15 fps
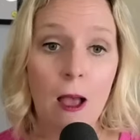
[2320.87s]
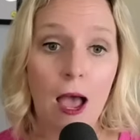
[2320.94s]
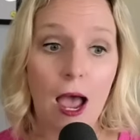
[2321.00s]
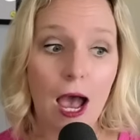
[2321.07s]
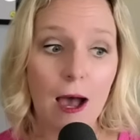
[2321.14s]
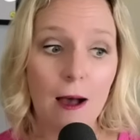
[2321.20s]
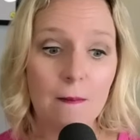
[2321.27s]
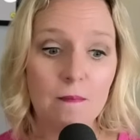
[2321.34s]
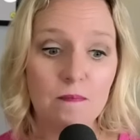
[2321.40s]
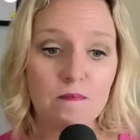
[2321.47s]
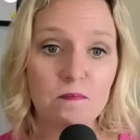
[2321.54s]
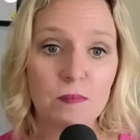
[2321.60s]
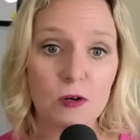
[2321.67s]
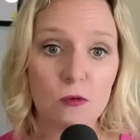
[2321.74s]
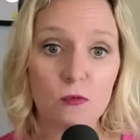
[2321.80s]

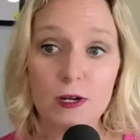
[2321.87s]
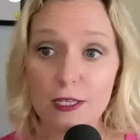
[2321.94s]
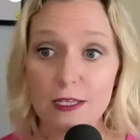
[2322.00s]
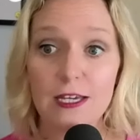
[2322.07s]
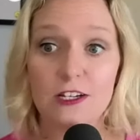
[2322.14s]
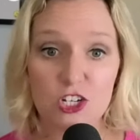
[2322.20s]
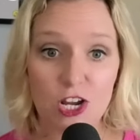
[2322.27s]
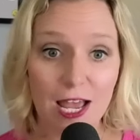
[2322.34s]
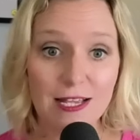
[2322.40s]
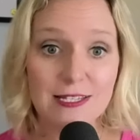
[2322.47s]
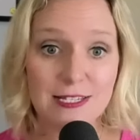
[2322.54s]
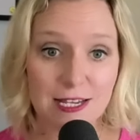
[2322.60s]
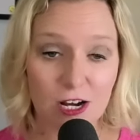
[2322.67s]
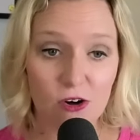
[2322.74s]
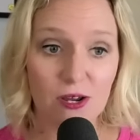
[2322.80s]
But really a jazz
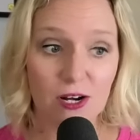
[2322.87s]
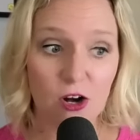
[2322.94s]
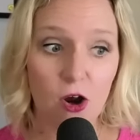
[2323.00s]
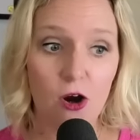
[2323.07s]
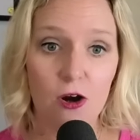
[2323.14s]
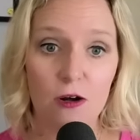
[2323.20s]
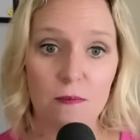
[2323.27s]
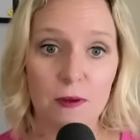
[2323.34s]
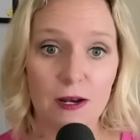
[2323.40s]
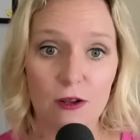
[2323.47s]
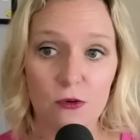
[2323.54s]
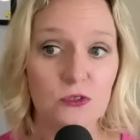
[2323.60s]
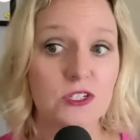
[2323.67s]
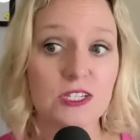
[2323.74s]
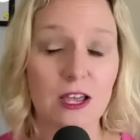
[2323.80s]
singer at heart, but
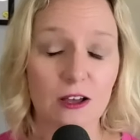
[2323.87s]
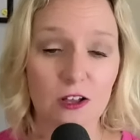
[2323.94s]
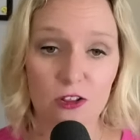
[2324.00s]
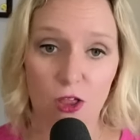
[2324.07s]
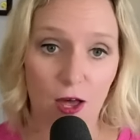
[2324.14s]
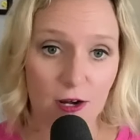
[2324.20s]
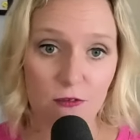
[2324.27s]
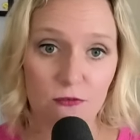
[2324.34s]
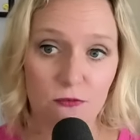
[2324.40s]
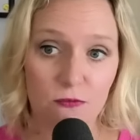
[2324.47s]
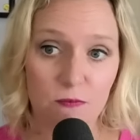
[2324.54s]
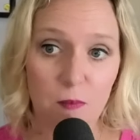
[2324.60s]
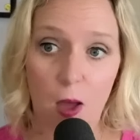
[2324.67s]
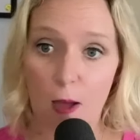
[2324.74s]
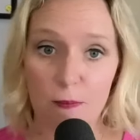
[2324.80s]
who's sung a lot of
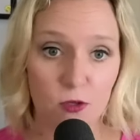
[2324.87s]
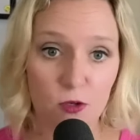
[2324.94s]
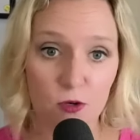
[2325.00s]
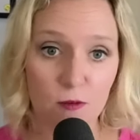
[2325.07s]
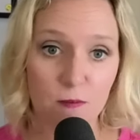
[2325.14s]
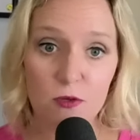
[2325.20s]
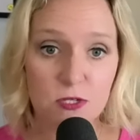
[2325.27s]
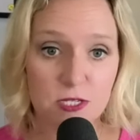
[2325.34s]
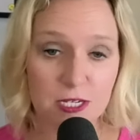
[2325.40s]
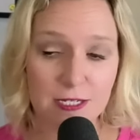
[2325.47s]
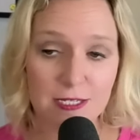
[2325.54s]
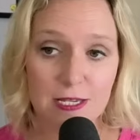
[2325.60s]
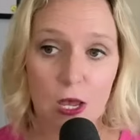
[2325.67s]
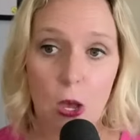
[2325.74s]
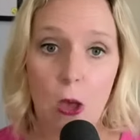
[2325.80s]
popular musics,